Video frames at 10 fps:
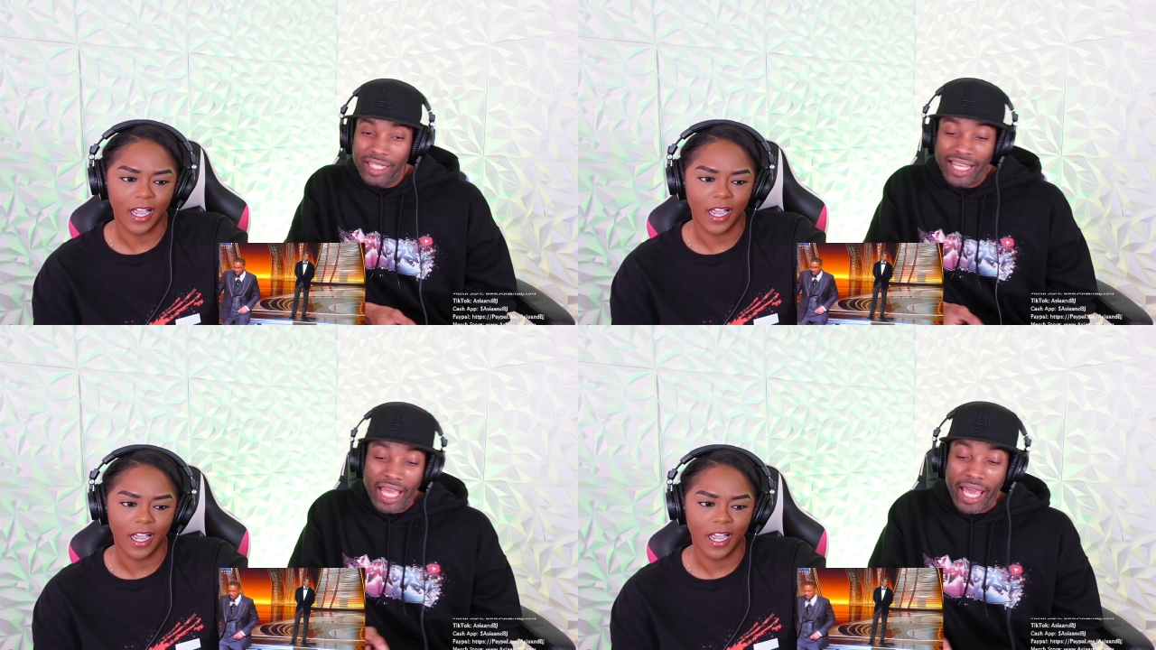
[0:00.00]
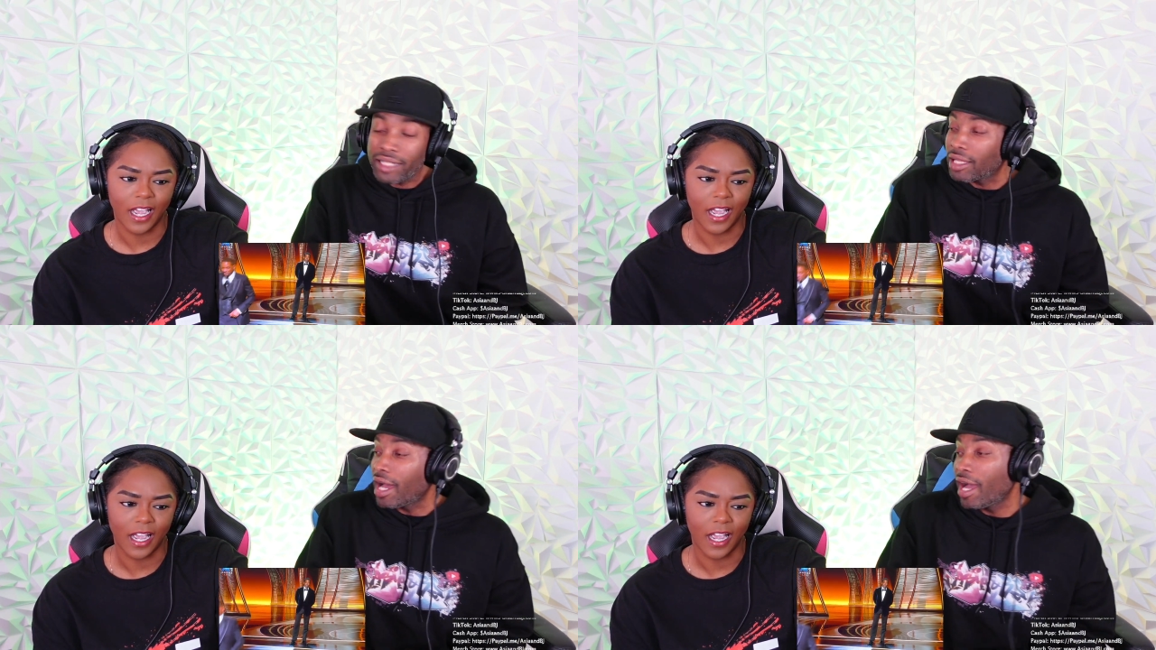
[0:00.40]
Speaker 1: At
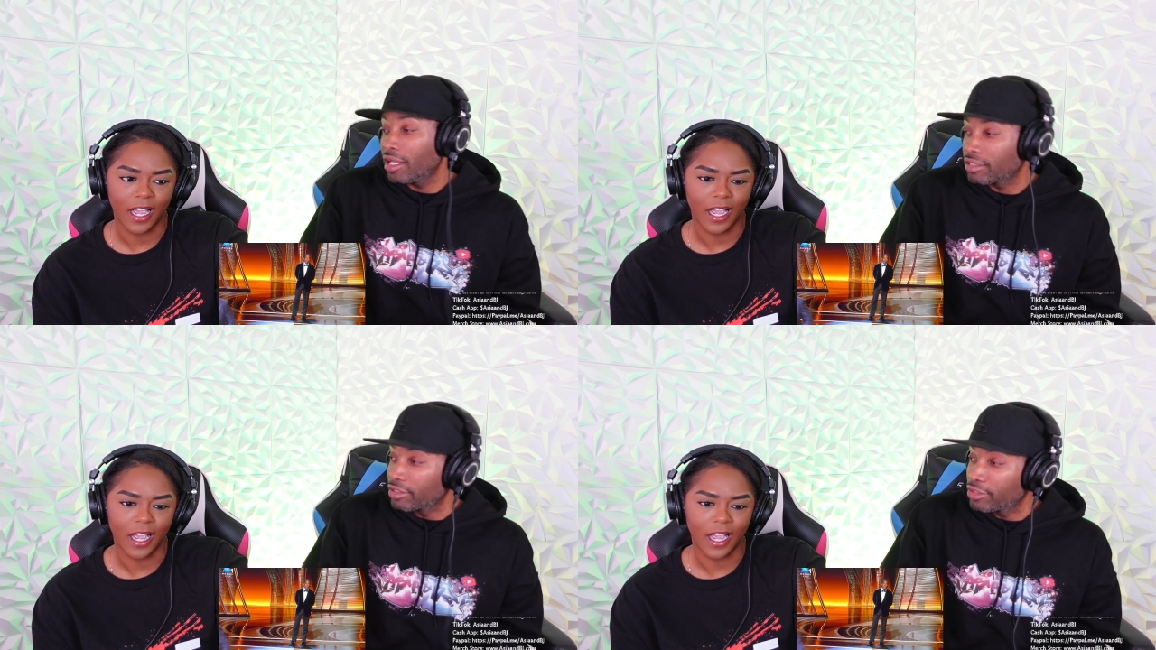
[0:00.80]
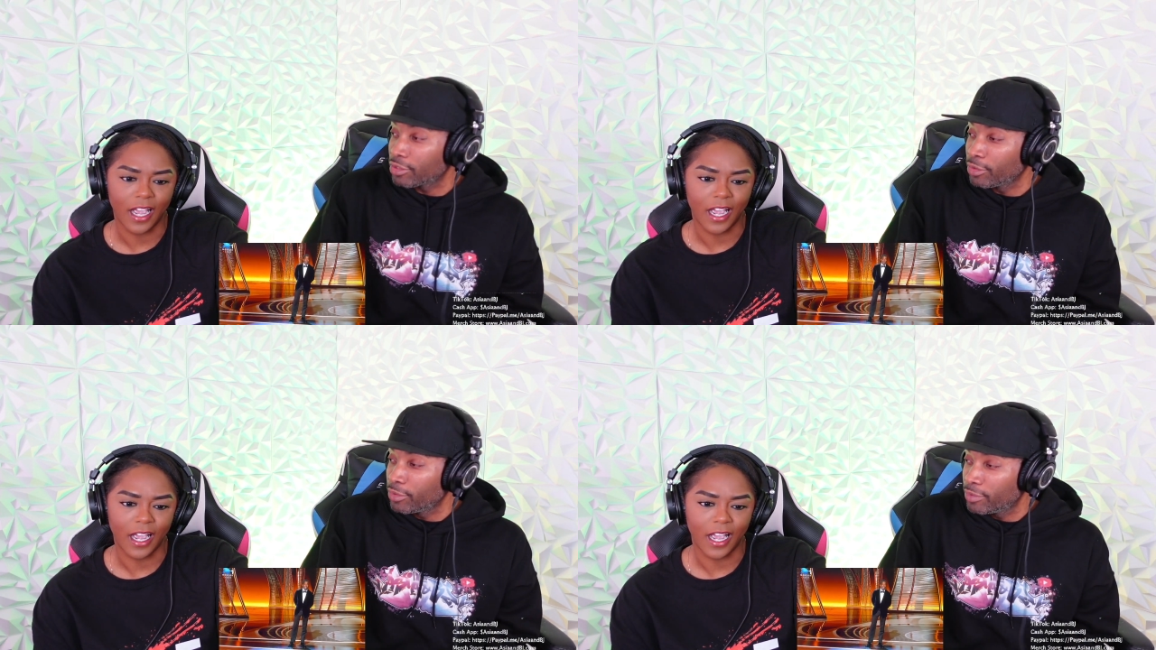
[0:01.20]
Will Smith just
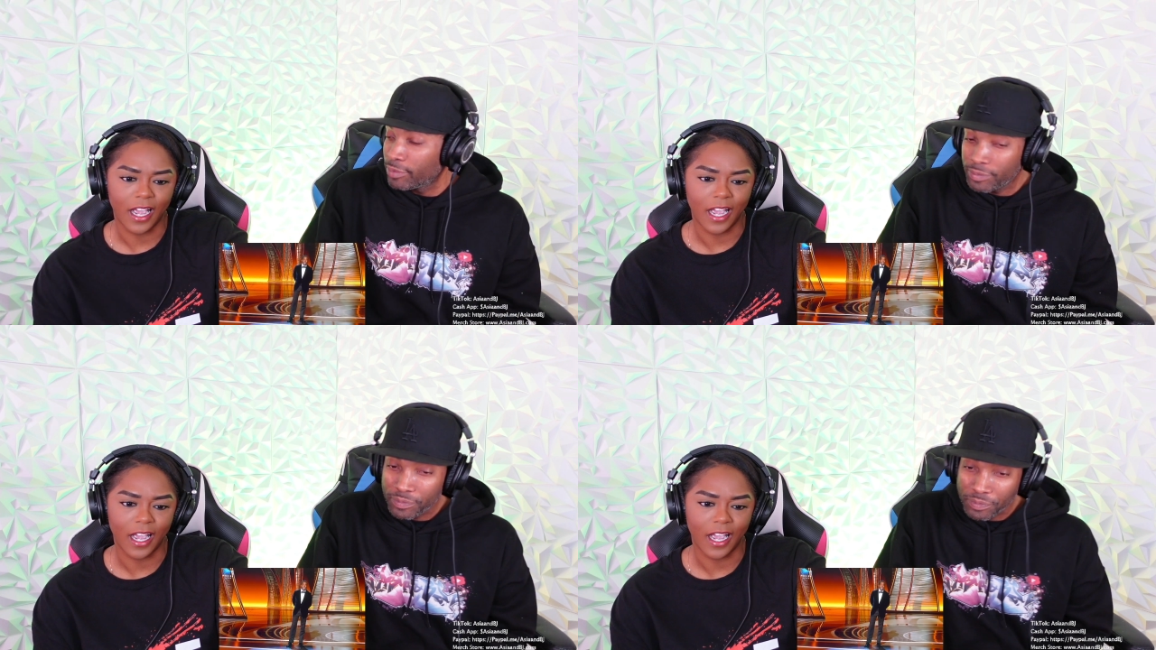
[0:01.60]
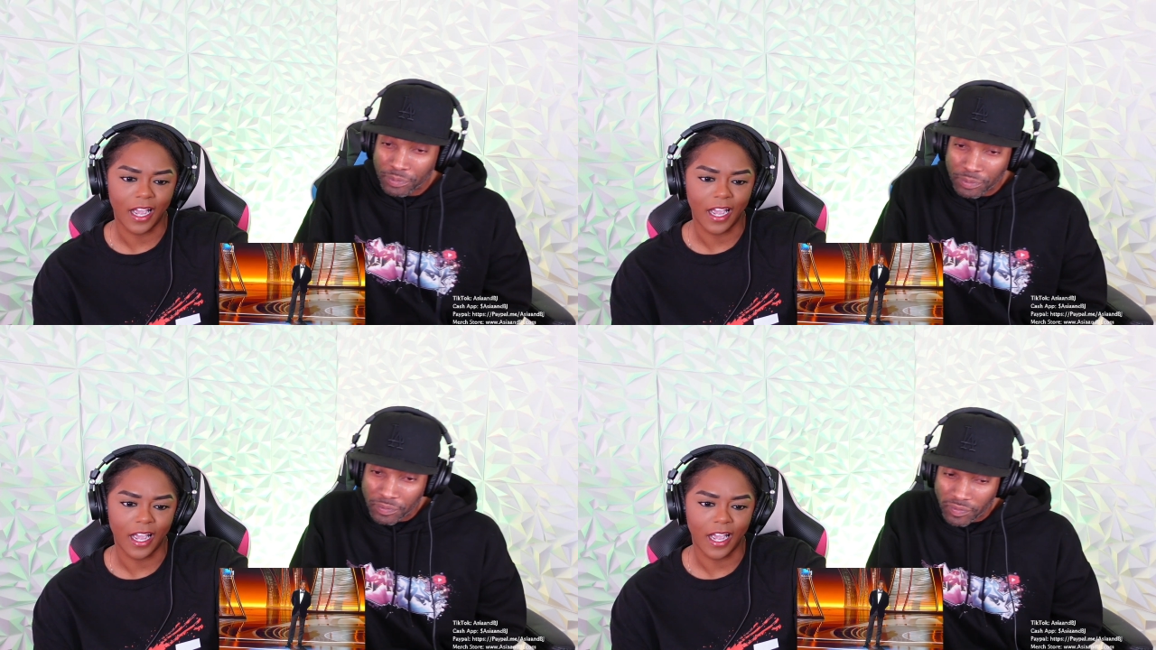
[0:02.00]
smacked the shit out of me.